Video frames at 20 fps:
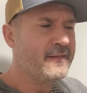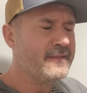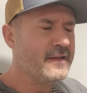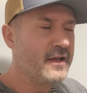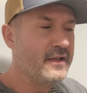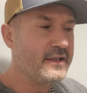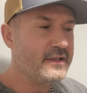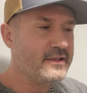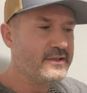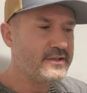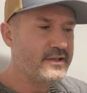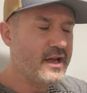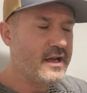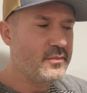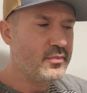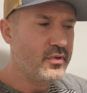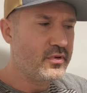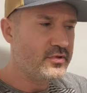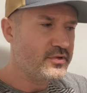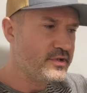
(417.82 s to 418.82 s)
Now, like this
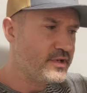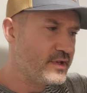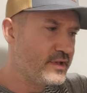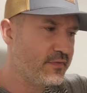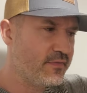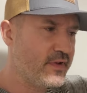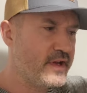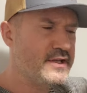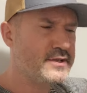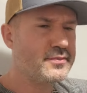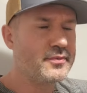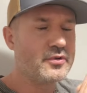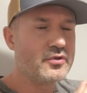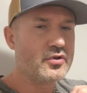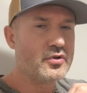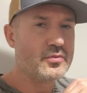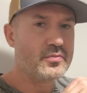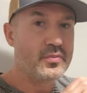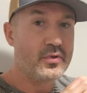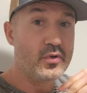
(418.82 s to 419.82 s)
guy posted in the Facebook
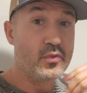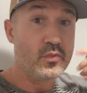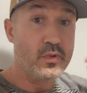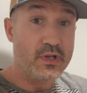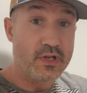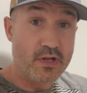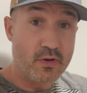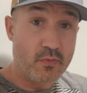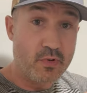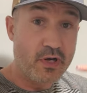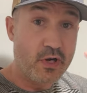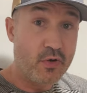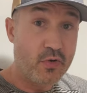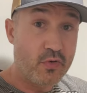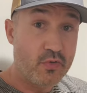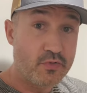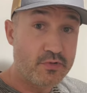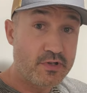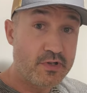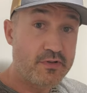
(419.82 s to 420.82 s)
group, when when a
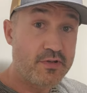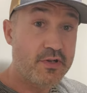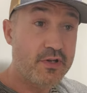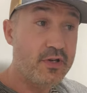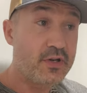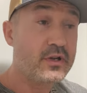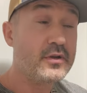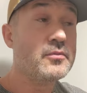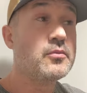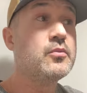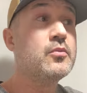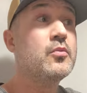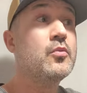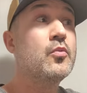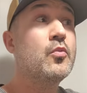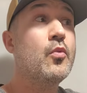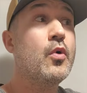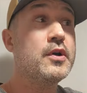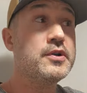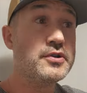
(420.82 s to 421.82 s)
whole nother
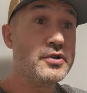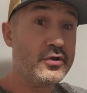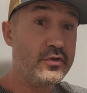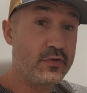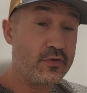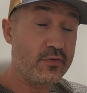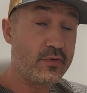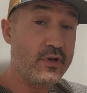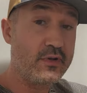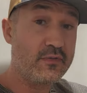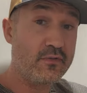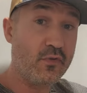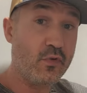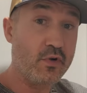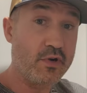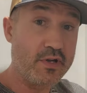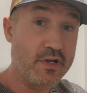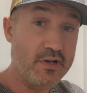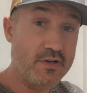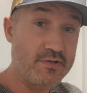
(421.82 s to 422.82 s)
one, two, three,
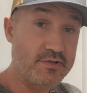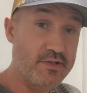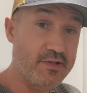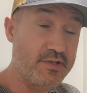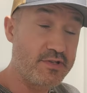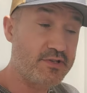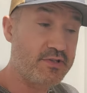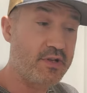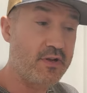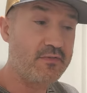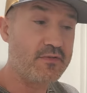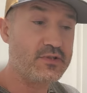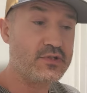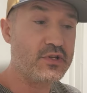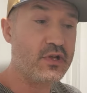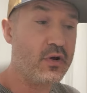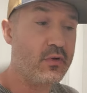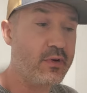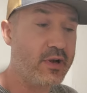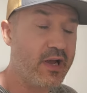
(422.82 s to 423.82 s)
four years of this stuff
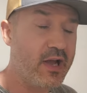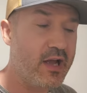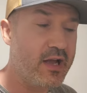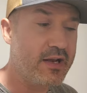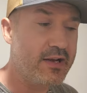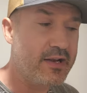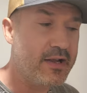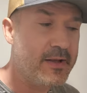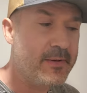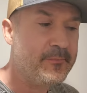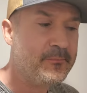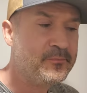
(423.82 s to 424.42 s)
is going on,